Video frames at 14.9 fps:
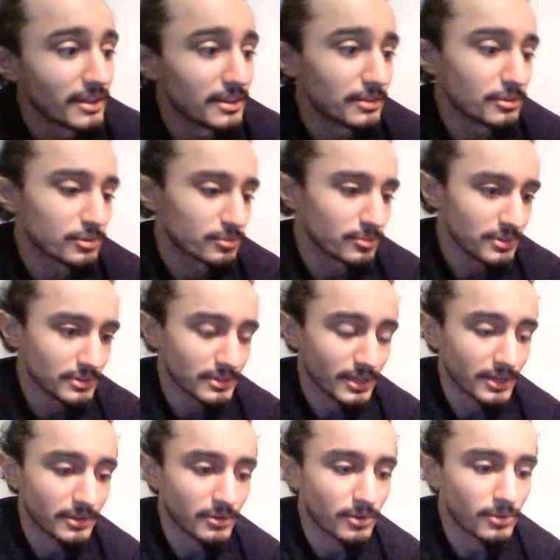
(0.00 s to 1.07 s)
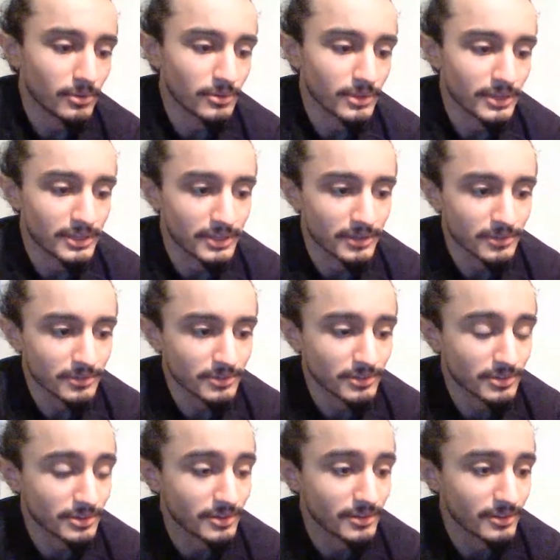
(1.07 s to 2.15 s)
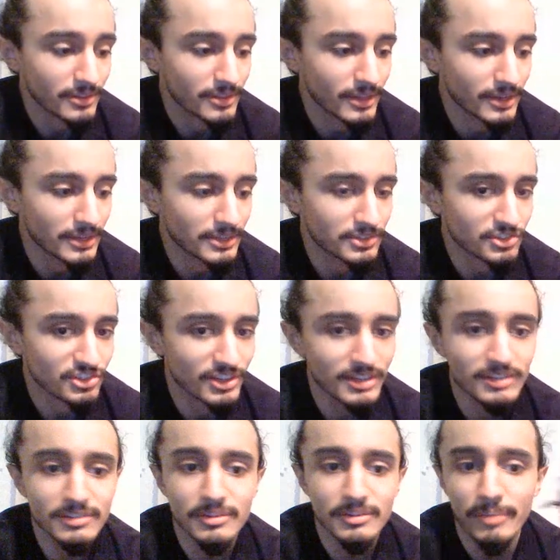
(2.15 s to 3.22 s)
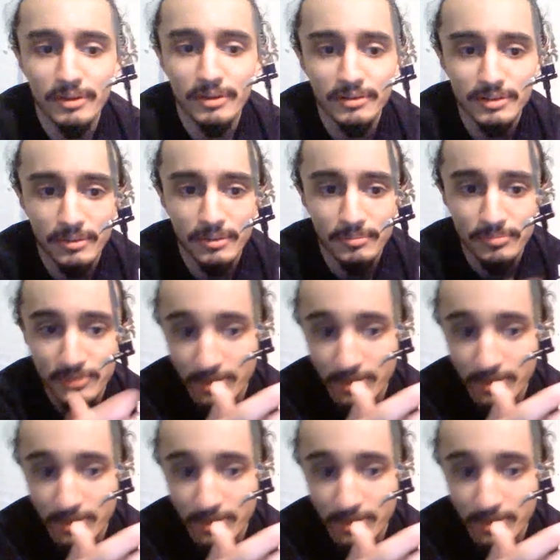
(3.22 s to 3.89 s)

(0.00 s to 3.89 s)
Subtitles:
There's really not a whole lot else that I changed about him.